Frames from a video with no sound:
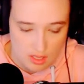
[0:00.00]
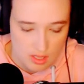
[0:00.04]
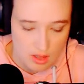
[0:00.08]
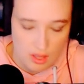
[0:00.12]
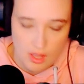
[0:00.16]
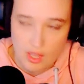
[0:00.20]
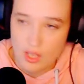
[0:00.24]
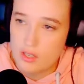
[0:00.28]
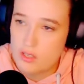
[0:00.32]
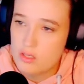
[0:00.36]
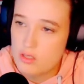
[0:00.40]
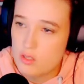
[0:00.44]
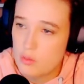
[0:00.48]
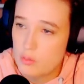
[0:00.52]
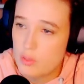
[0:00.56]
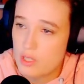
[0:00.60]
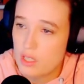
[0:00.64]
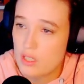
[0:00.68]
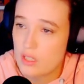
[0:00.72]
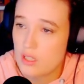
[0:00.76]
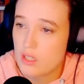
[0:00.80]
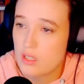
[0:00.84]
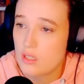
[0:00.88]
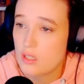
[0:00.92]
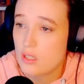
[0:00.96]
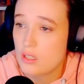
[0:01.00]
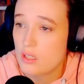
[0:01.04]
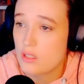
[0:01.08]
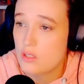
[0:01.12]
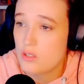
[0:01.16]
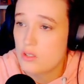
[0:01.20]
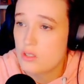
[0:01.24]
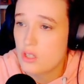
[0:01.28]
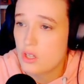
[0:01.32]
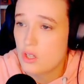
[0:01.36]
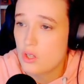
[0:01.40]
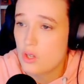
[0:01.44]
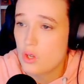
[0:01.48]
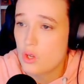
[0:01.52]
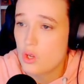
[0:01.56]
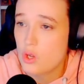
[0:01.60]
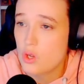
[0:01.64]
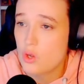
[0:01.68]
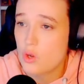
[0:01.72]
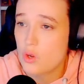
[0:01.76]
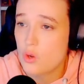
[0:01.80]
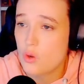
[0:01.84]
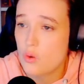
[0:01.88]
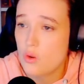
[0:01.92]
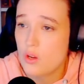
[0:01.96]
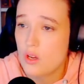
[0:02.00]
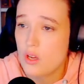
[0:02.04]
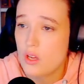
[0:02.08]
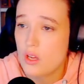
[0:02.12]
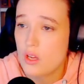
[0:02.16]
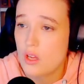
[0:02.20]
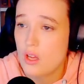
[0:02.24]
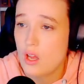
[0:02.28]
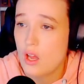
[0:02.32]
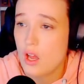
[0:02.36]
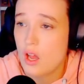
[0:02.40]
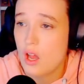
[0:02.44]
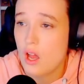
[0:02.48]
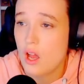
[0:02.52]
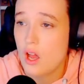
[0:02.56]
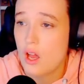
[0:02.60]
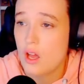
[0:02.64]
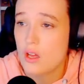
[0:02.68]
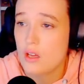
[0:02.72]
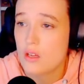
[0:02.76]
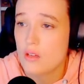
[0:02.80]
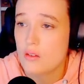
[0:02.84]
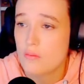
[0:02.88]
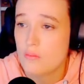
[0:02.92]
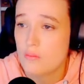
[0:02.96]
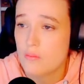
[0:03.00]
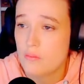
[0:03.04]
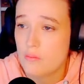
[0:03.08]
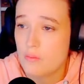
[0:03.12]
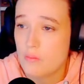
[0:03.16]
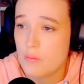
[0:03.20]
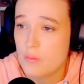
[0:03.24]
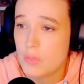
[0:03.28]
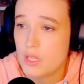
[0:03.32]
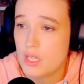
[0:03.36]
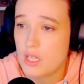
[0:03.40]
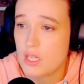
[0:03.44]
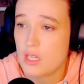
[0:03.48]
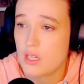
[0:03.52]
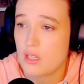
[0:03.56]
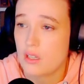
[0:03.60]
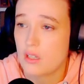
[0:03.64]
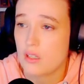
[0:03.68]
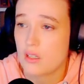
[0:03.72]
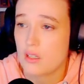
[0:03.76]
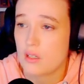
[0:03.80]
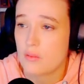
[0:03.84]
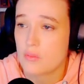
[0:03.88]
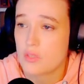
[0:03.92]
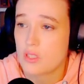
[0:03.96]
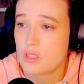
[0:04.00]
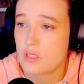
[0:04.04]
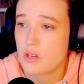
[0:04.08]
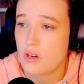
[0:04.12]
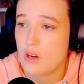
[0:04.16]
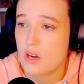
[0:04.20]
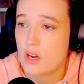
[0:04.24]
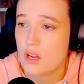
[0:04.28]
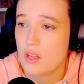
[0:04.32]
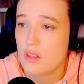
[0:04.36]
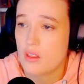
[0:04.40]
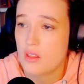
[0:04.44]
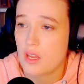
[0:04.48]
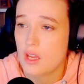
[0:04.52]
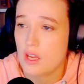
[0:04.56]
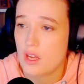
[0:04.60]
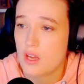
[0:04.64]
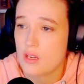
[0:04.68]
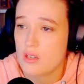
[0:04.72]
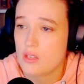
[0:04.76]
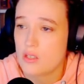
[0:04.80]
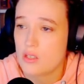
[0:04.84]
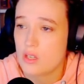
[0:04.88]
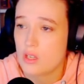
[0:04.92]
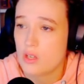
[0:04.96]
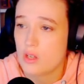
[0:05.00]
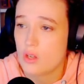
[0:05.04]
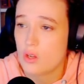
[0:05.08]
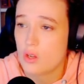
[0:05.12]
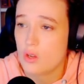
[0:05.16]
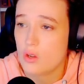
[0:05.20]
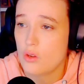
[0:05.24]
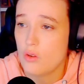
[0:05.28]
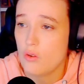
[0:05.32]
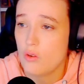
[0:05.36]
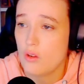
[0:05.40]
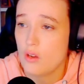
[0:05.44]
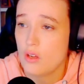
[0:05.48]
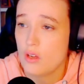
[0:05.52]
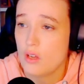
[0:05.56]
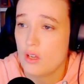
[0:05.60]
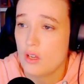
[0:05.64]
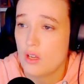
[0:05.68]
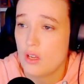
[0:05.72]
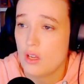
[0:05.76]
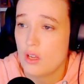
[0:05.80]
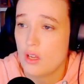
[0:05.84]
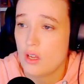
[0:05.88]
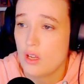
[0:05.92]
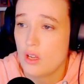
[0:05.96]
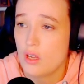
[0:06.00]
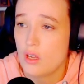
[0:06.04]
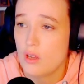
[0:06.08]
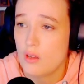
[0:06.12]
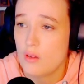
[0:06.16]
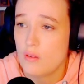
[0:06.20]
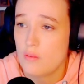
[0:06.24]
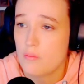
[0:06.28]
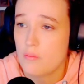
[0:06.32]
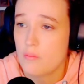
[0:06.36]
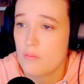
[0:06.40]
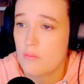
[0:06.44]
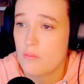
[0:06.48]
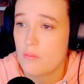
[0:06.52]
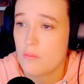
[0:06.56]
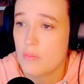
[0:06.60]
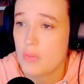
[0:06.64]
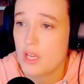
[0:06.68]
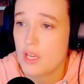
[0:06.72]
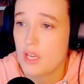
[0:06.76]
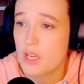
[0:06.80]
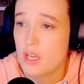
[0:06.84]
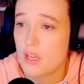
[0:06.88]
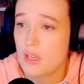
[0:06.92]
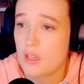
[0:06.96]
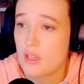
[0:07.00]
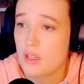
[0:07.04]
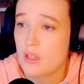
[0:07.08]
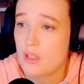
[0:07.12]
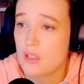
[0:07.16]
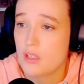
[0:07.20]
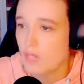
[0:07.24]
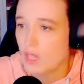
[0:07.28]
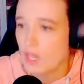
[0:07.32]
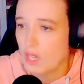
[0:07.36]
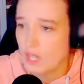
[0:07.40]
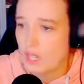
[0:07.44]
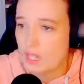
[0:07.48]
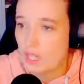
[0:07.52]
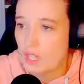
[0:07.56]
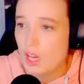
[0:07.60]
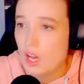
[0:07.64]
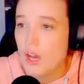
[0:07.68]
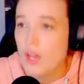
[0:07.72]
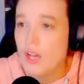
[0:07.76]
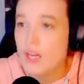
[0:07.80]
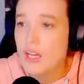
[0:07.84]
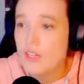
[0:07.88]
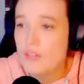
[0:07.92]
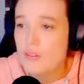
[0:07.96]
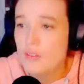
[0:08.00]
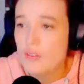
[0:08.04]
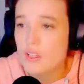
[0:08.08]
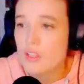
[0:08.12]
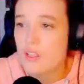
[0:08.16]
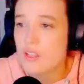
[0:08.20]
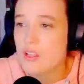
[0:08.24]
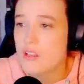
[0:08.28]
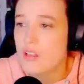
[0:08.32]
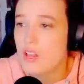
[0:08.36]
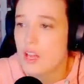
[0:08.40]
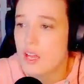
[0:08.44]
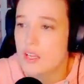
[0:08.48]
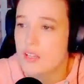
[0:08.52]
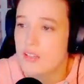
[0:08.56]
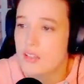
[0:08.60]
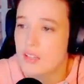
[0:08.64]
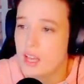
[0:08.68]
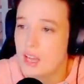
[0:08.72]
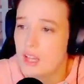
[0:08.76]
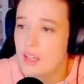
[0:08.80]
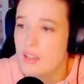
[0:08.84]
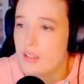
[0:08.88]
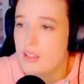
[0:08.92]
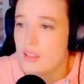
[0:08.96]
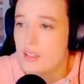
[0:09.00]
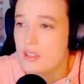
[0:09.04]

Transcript: They are too big. Too big. I'm sorry, they are too big. I kind of really like that.